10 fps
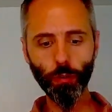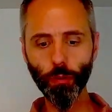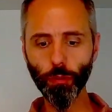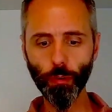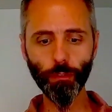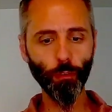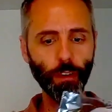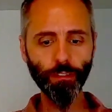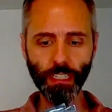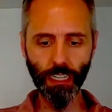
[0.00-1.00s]
three, four, five,
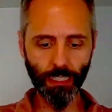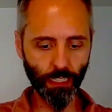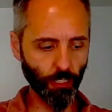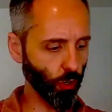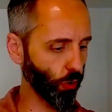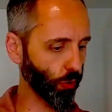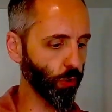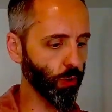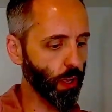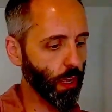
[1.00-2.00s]
six total.
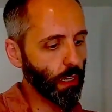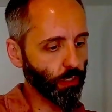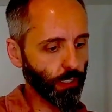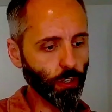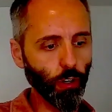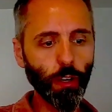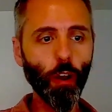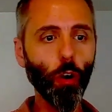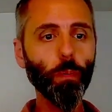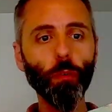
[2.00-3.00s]
So let's go ahead and
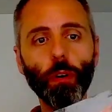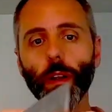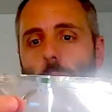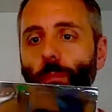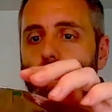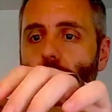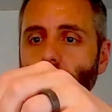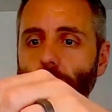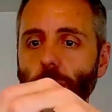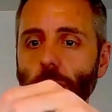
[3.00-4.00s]
open one up and
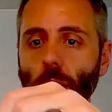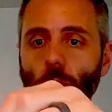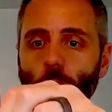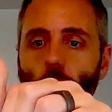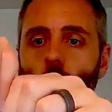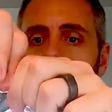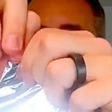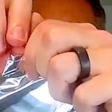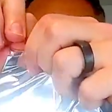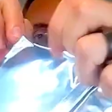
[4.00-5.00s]
see how
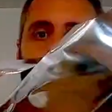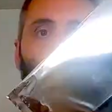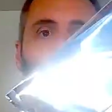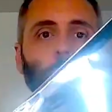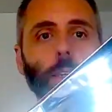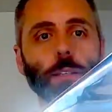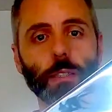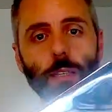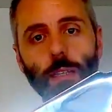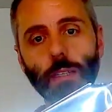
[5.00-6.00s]
to put these
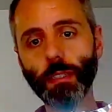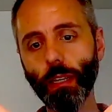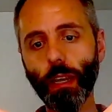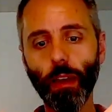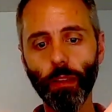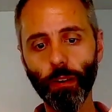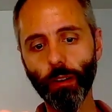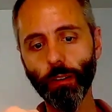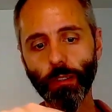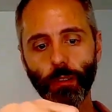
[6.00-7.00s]
things together.
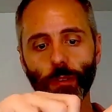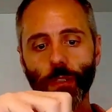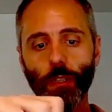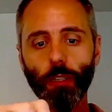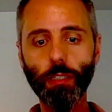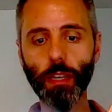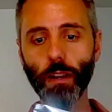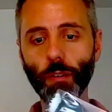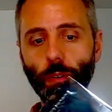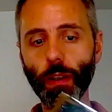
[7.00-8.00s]
So you're just gonna tear
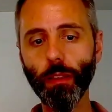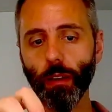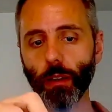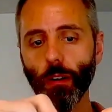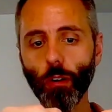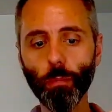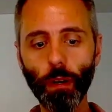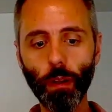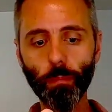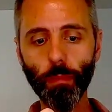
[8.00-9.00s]
right there, open
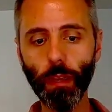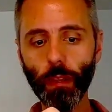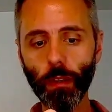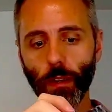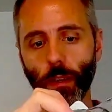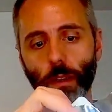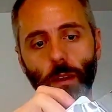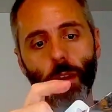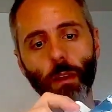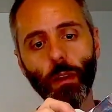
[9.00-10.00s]
up that.
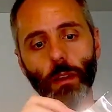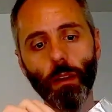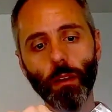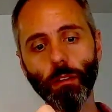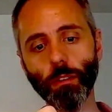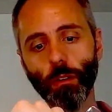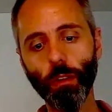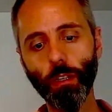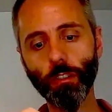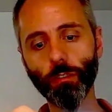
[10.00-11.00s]
So
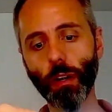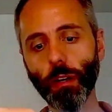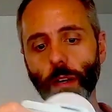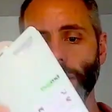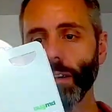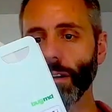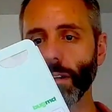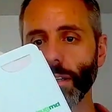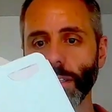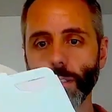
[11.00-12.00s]
this right here
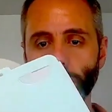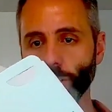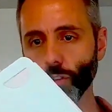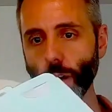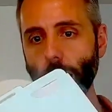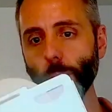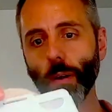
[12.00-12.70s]
is the trap.